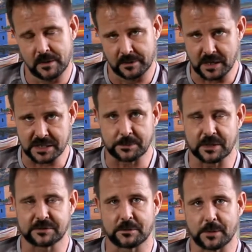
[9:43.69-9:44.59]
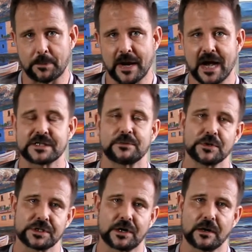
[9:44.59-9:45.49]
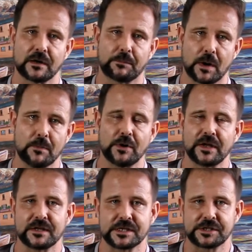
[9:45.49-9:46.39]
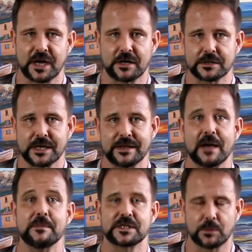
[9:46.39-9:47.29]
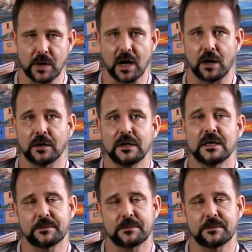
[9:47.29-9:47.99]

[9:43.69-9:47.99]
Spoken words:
customers from our past, and we'll start promoting this channel to them as well.